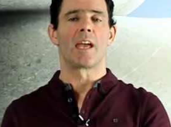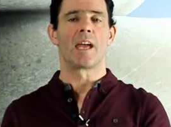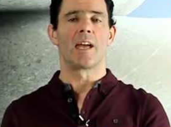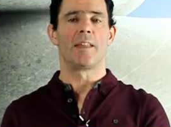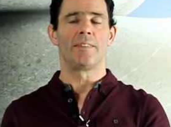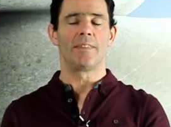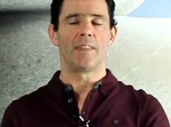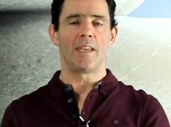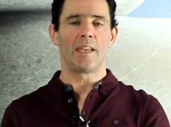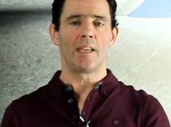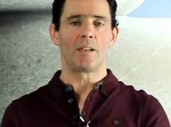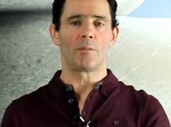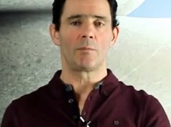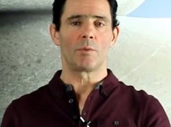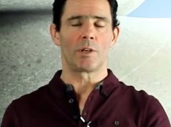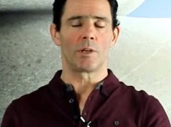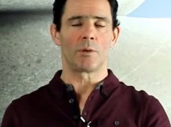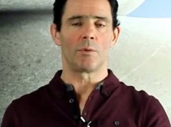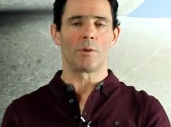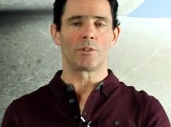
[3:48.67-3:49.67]
And then
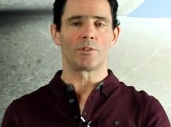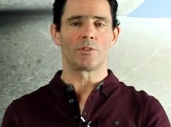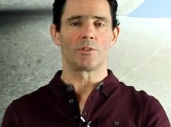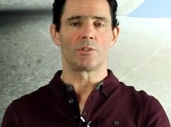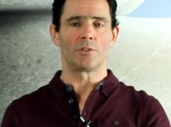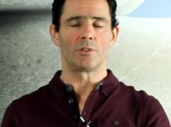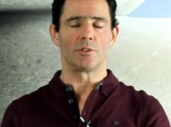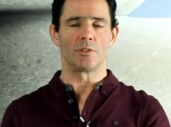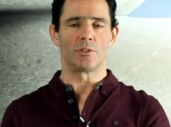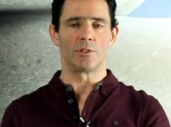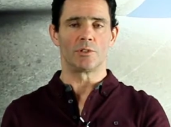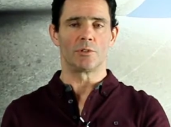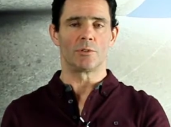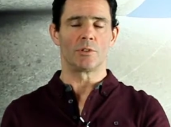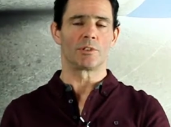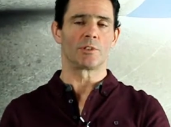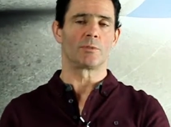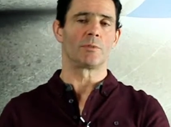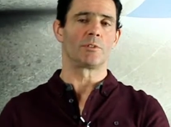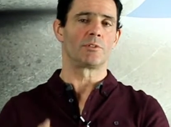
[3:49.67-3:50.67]
what I want you to
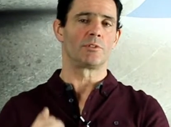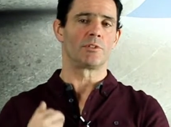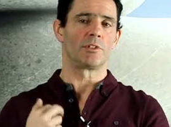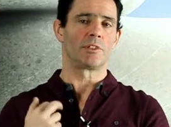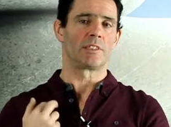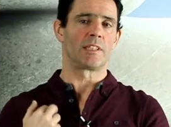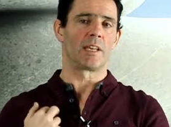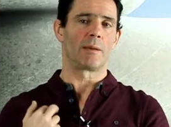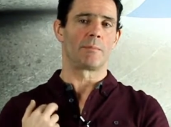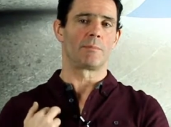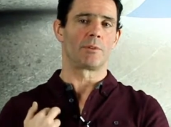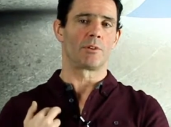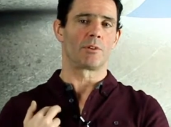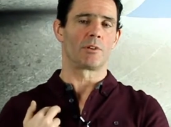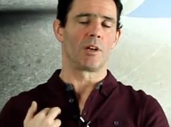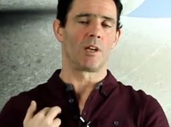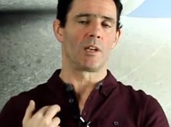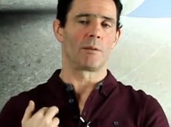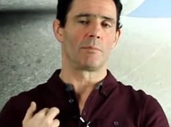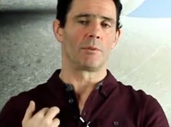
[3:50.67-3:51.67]
do is I want you to tap your
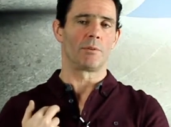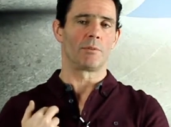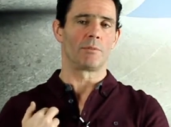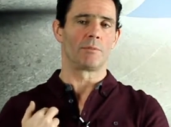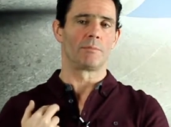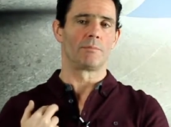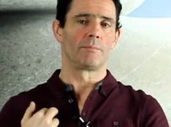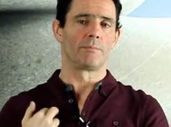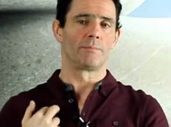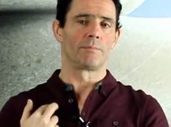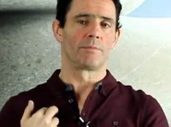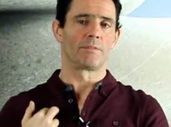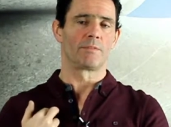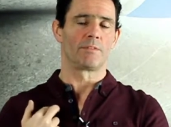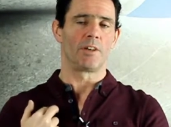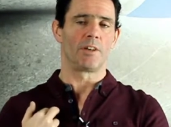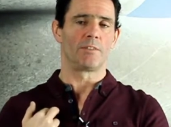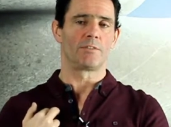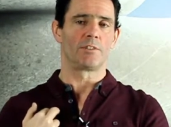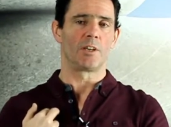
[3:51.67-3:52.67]
collarbone
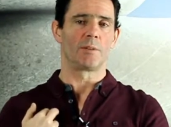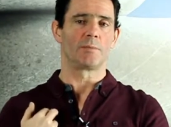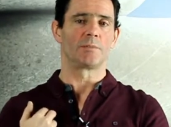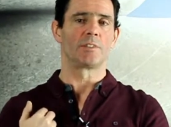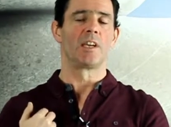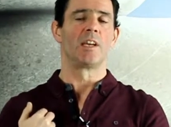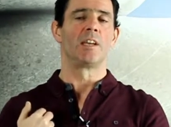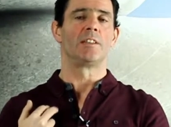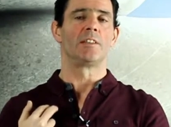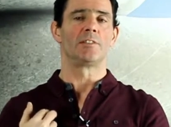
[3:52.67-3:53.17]
5 times.